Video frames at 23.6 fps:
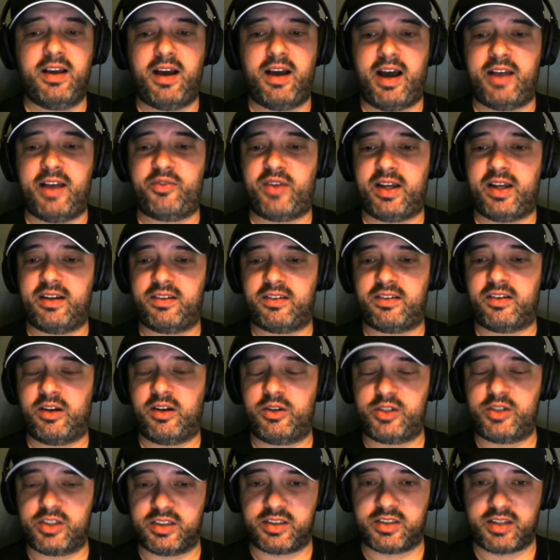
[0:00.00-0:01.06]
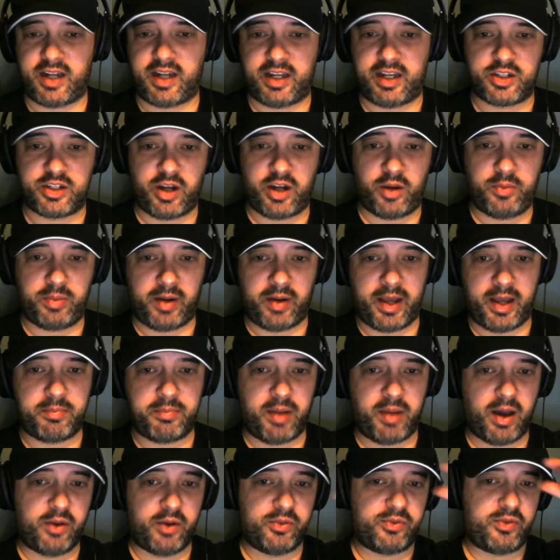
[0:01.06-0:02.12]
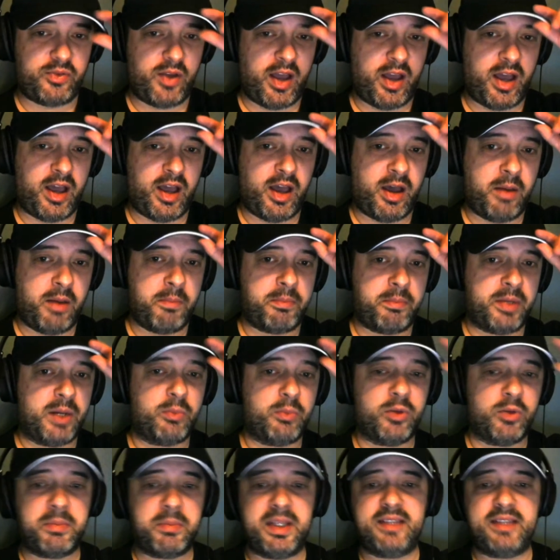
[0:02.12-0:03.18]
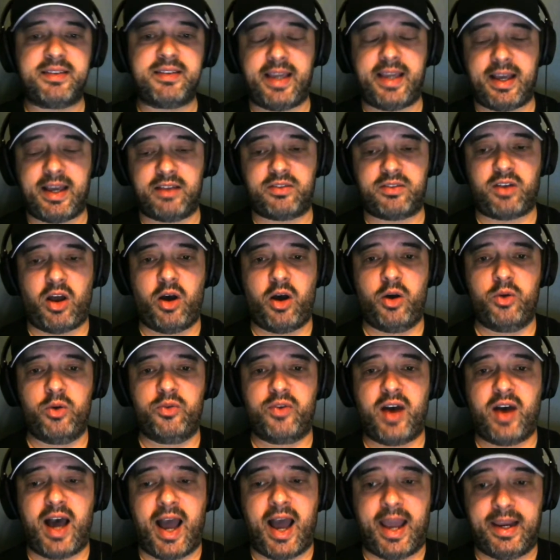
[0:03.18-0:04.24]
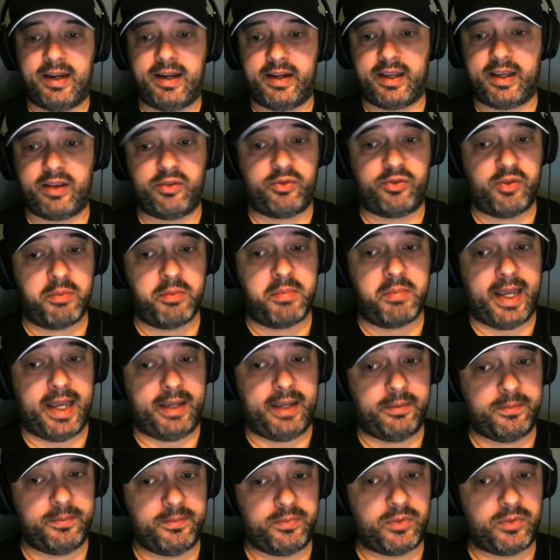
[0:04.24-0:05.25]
I found a solution to that, Joe. Play both. But it would have been Diaz over Ayling for me.